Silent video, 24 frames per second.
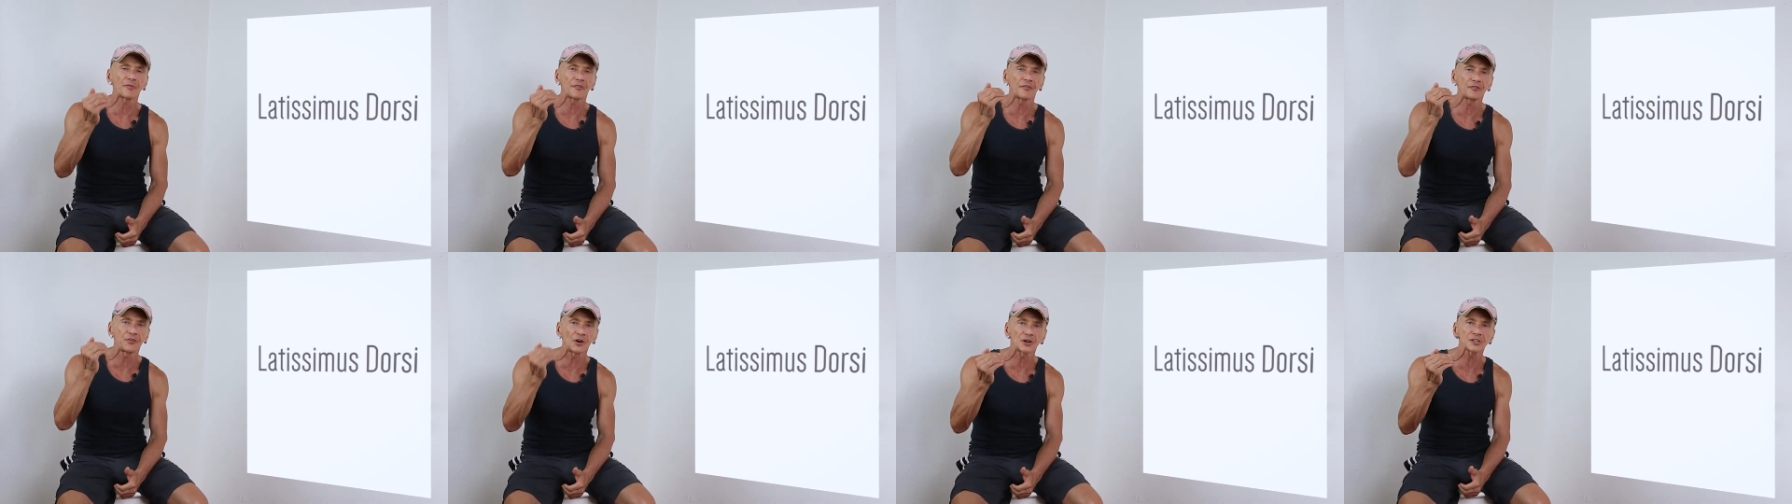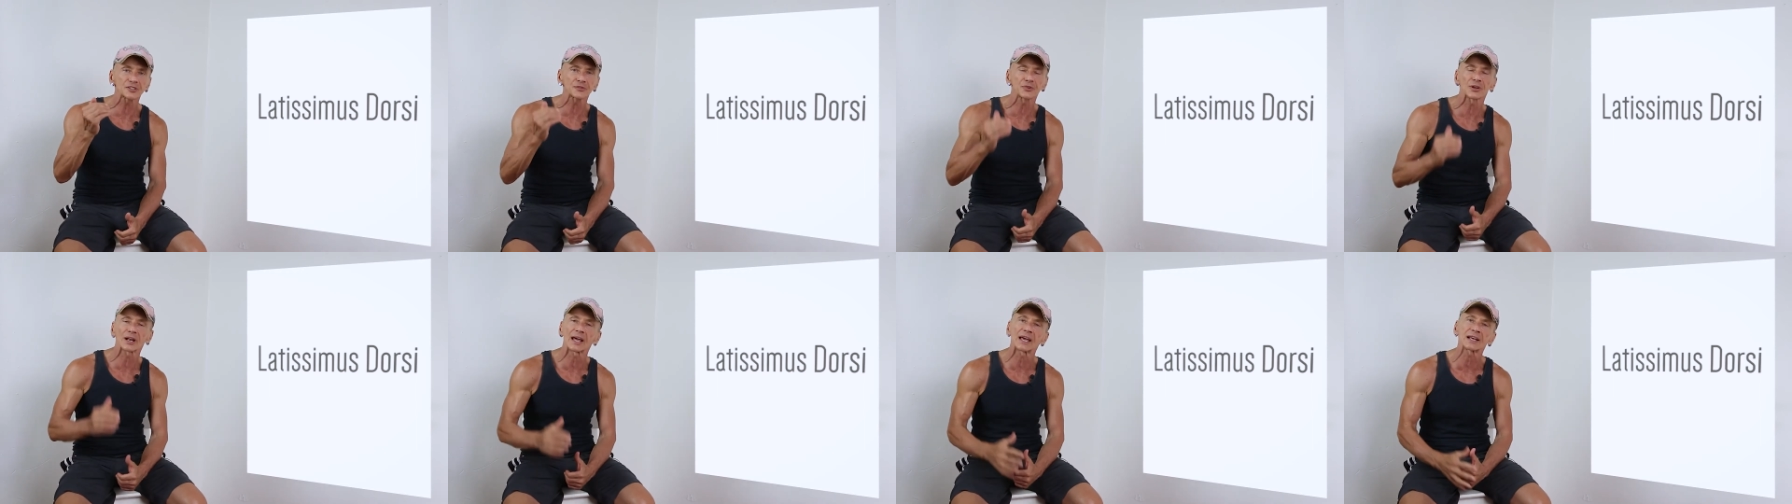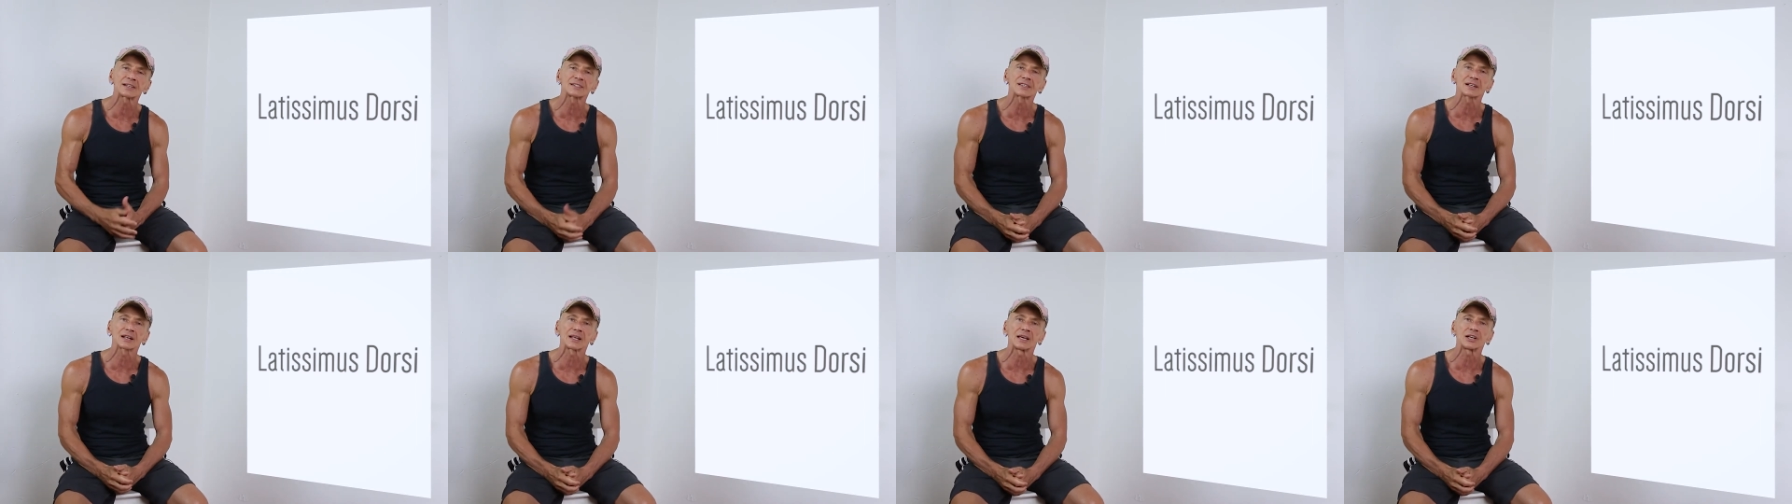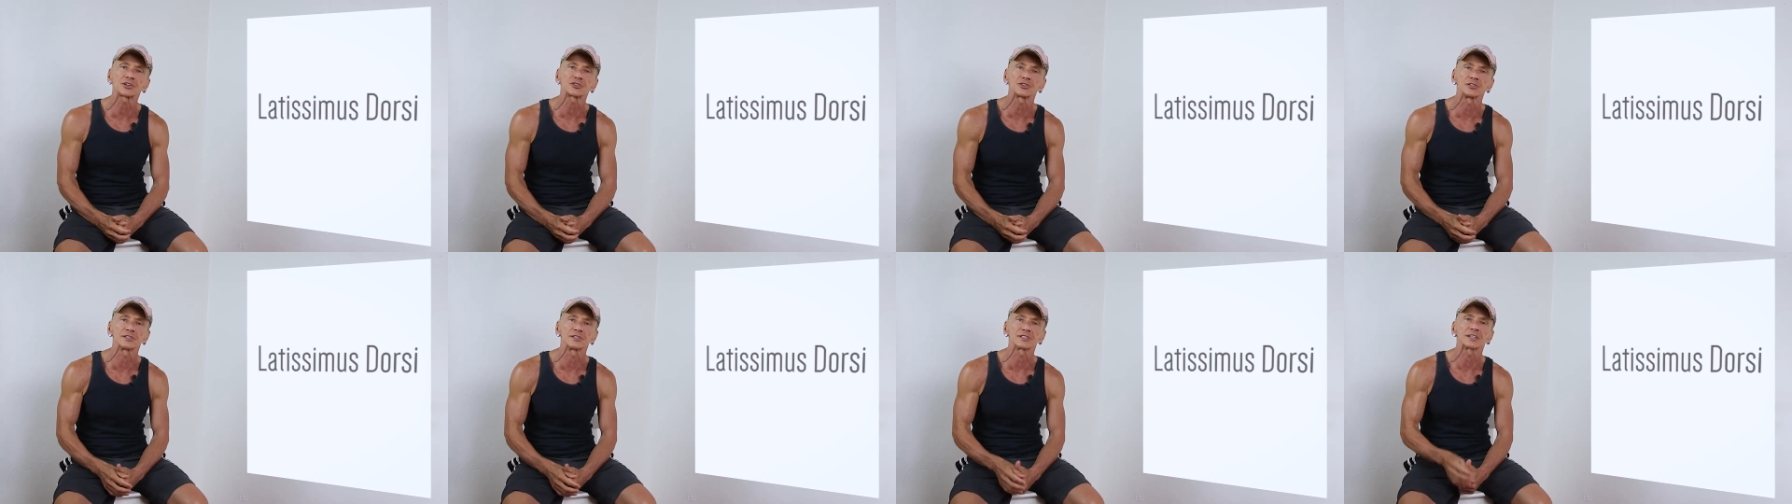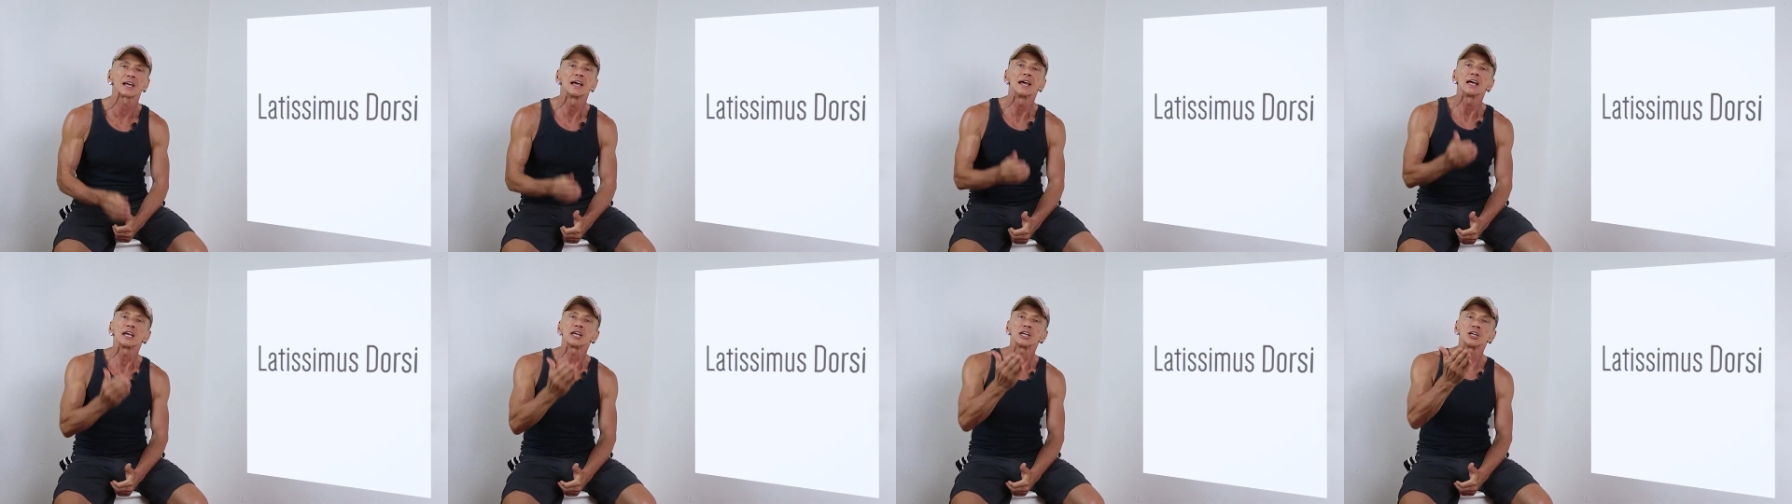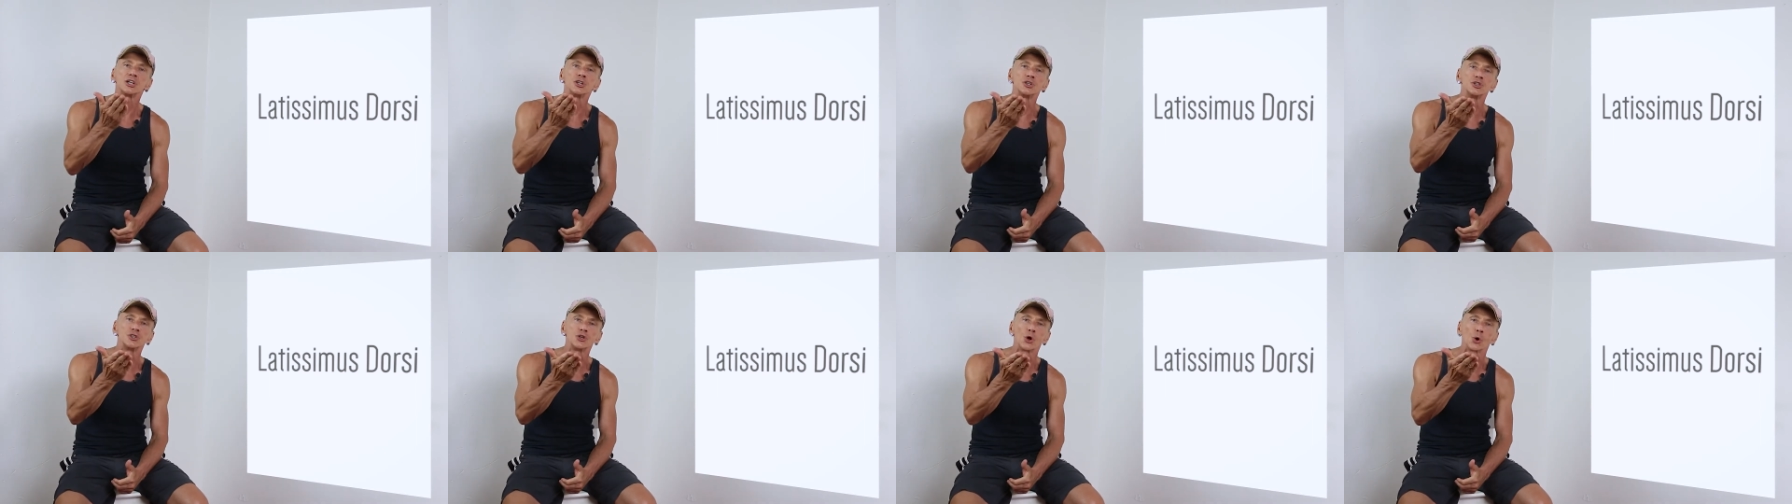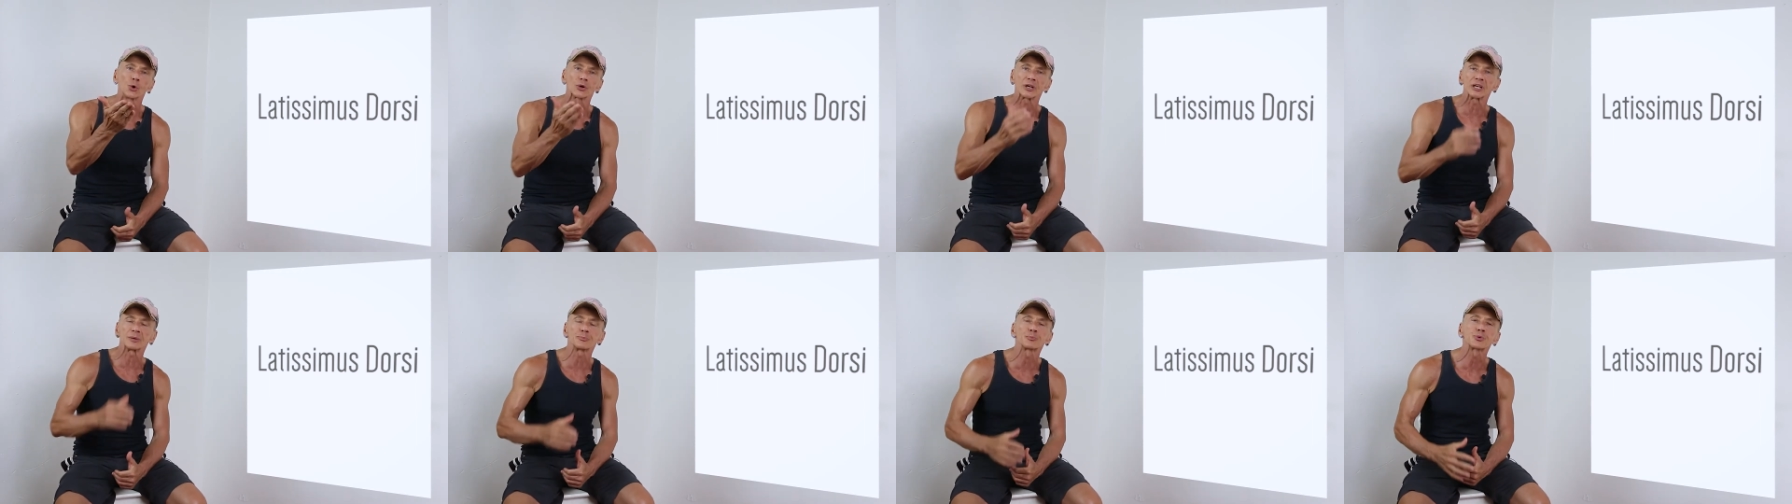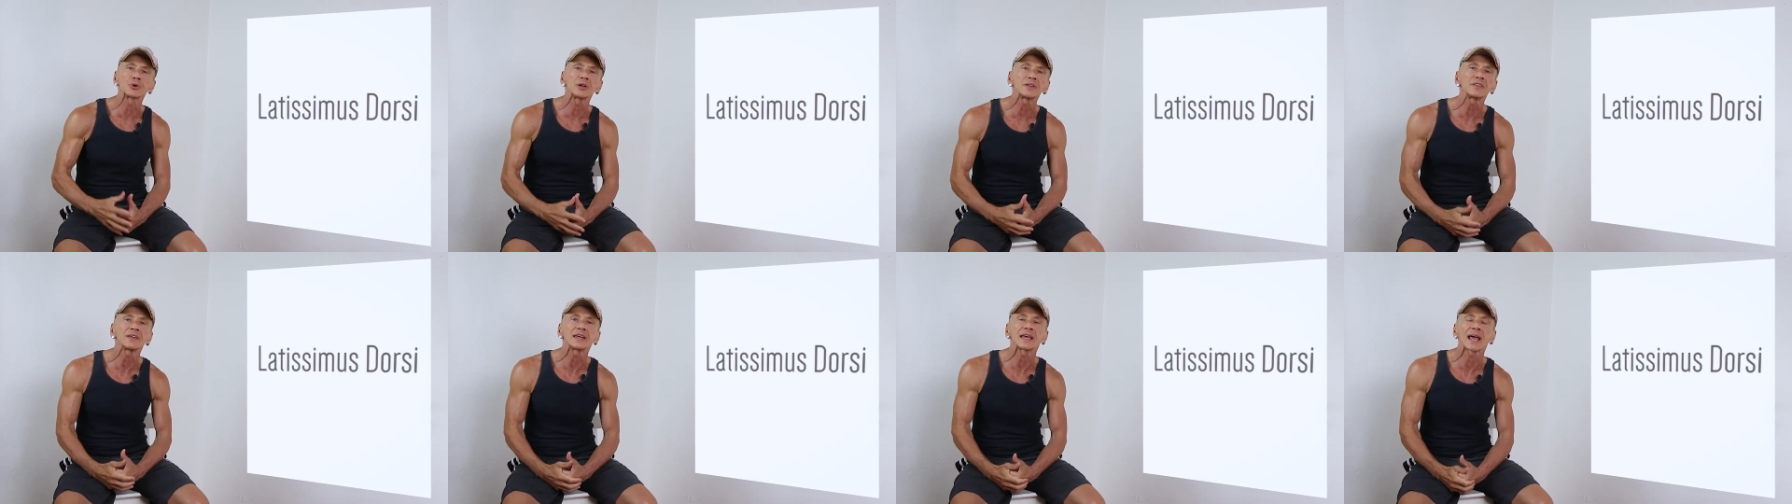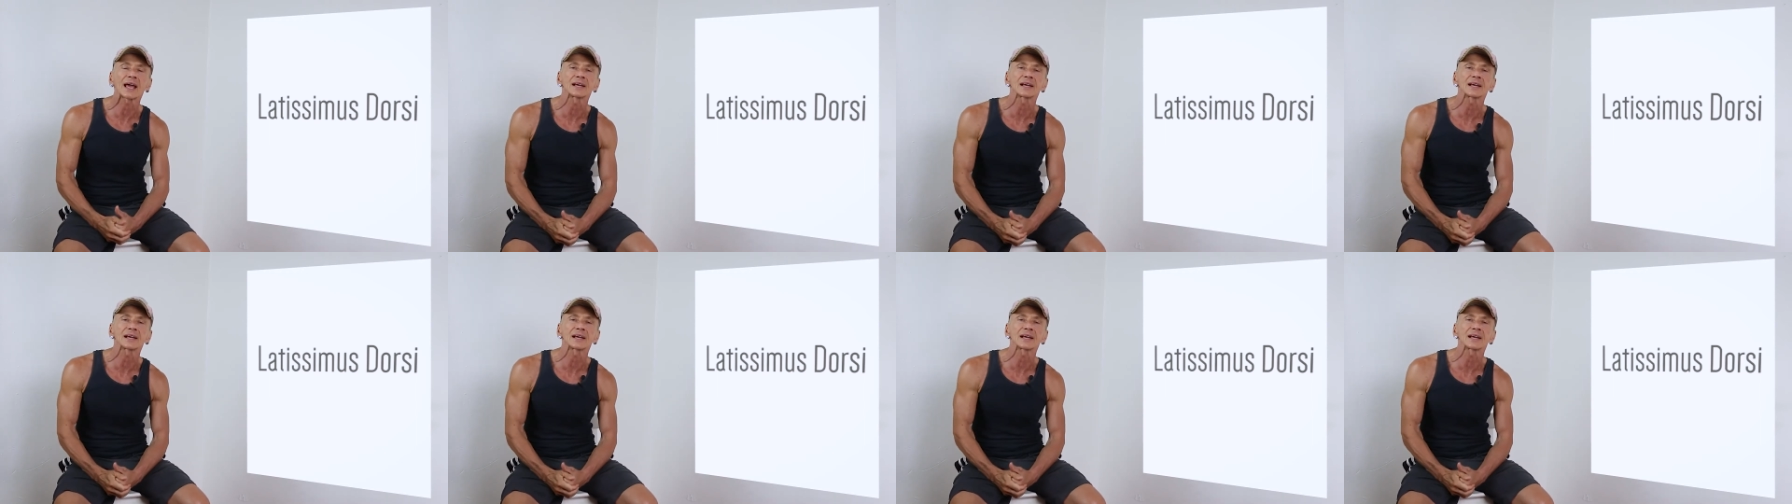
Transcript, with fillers: forceful exhalations in yogic breathing